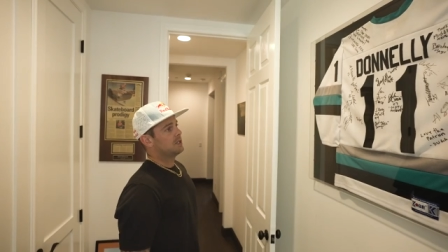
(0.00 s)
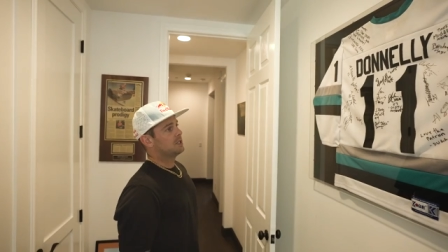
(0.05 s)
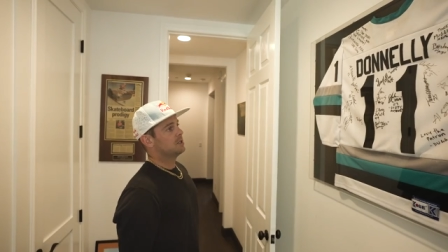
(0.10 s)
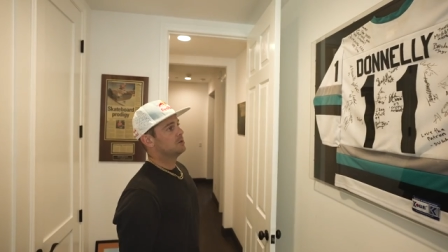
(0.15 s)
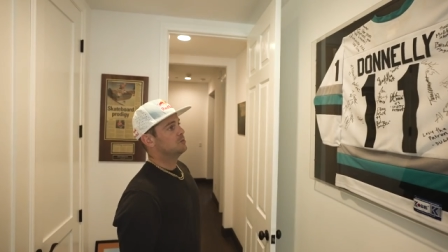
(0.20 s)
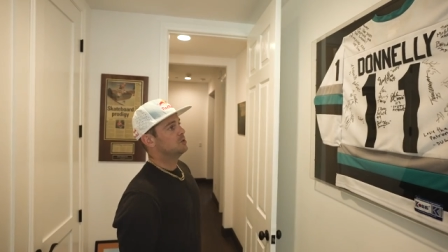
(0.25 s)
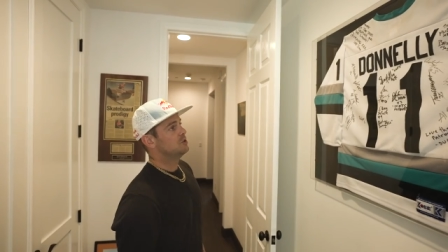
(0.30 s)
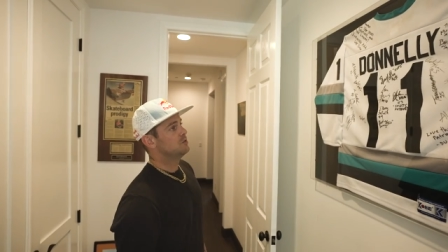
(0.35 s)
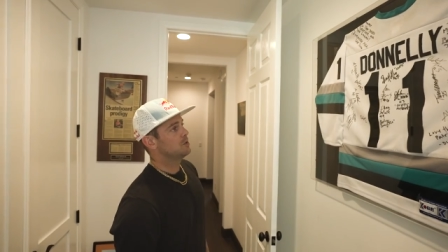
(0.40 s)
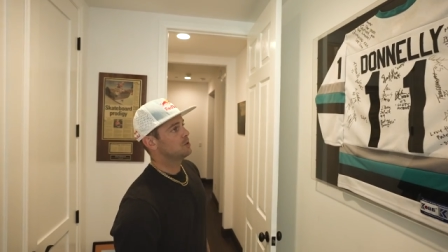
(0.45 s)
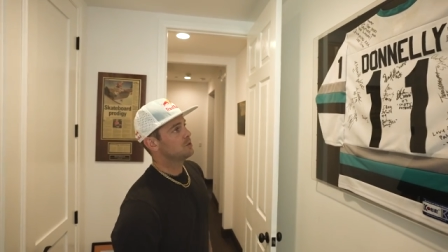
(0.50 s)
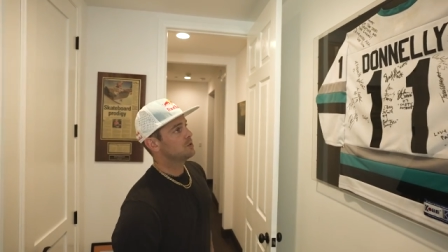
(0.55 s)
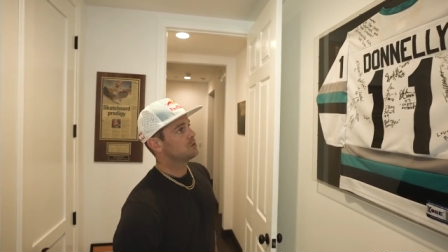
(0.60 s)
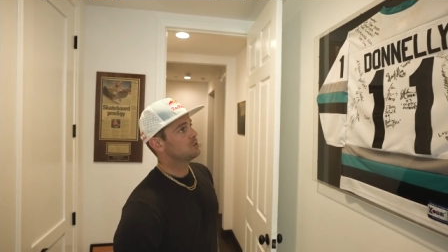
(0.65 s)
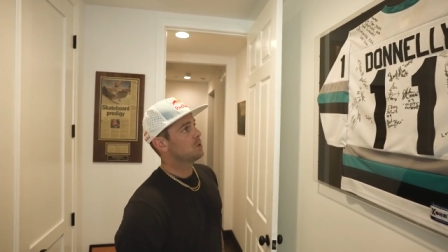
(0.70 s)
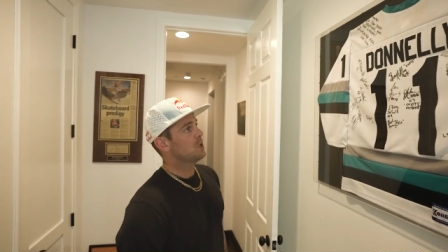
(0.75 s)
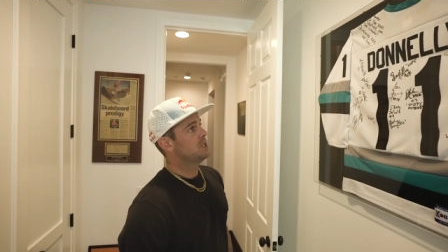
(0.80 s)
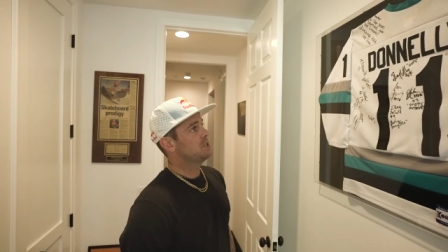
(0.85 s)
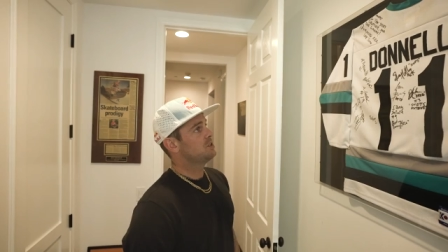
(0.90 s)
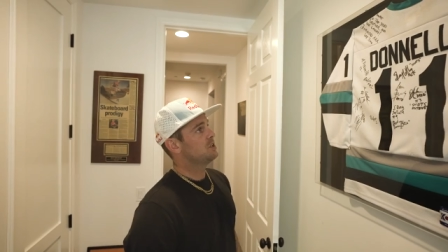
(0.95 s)
Did a movie with
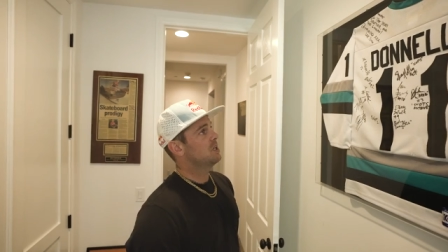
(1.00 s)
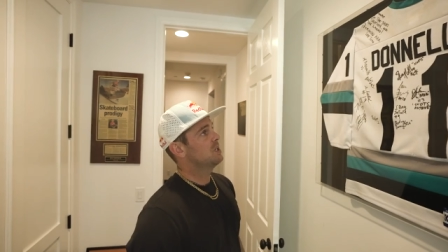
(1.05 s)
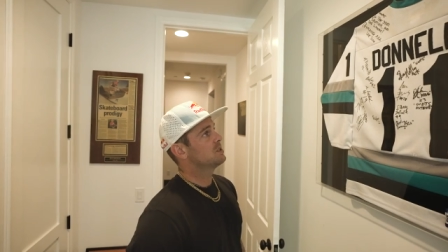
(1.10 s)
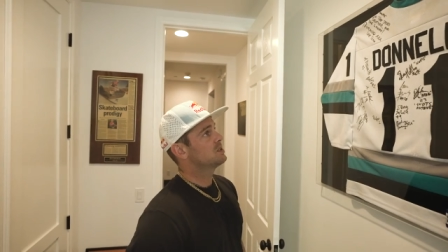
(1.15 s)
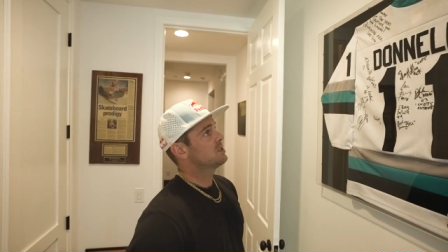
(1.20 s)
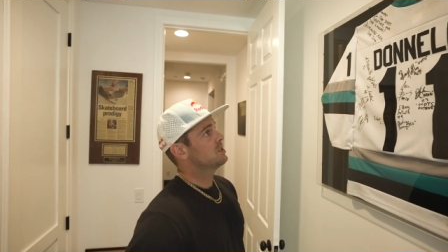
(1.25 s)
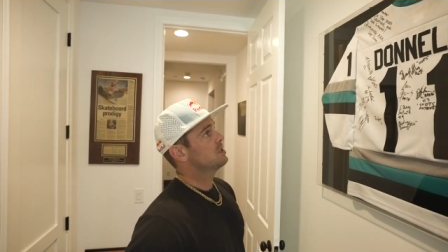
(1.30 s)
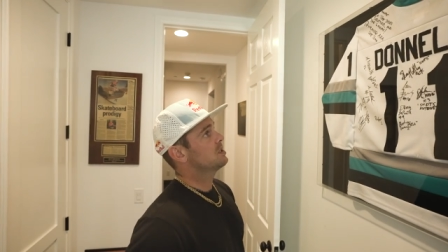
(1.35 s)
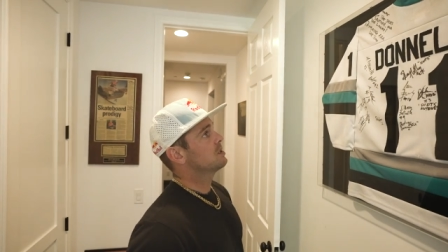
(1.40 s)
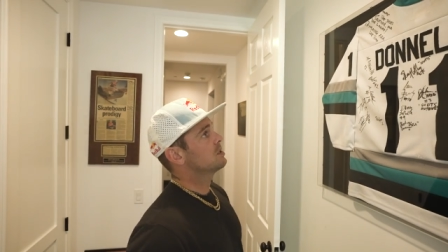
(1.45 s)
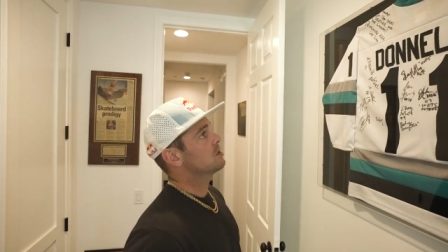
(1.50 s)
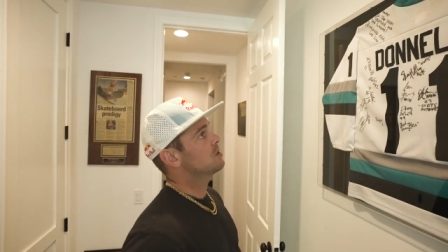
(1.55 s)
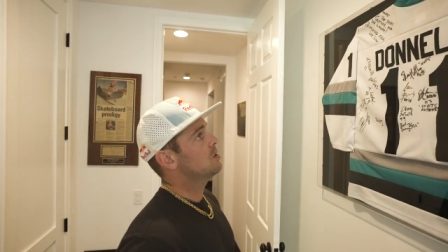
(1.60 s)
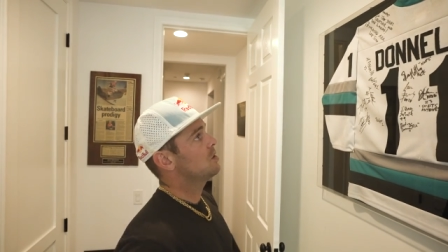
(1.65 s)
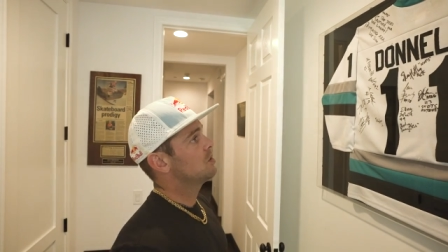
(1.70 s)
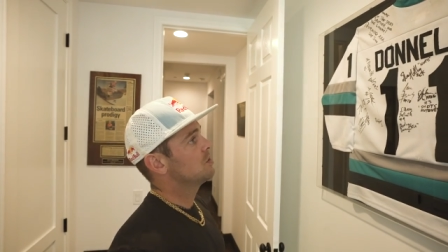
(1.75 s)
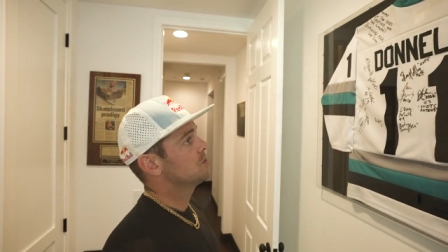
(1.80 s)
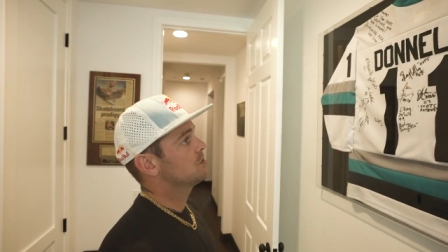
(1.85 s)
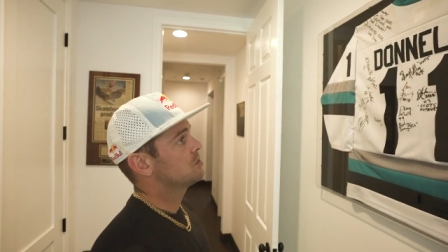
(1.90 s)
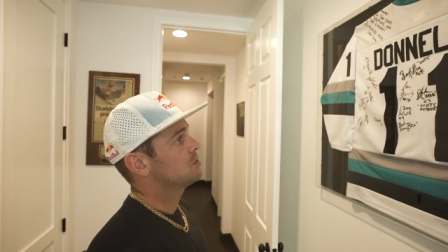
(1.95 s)
Dwayne Johnson
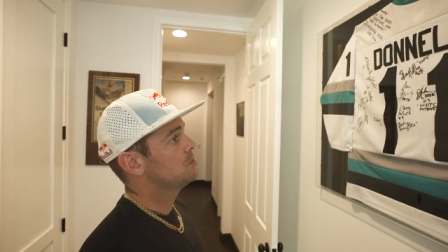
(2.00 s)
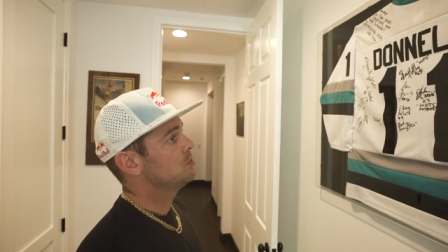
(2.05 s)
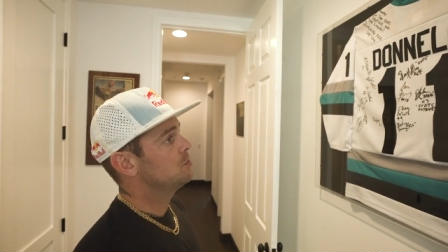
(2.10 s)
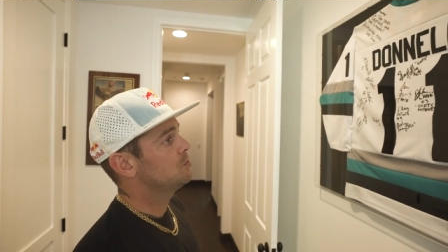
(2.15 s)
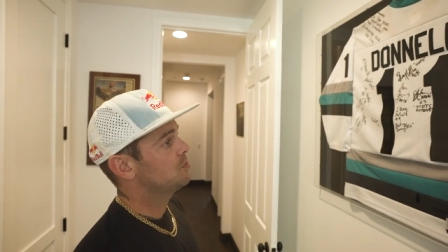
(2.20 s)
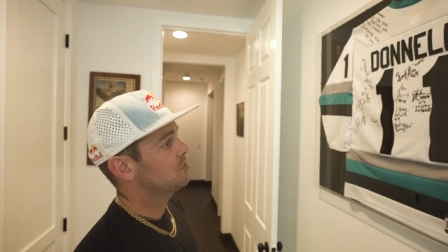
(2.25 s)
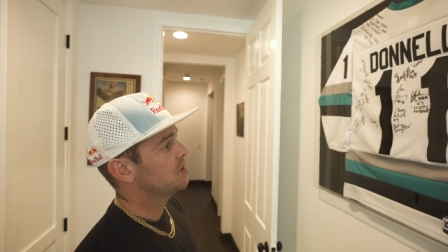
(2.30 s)
called The Tooth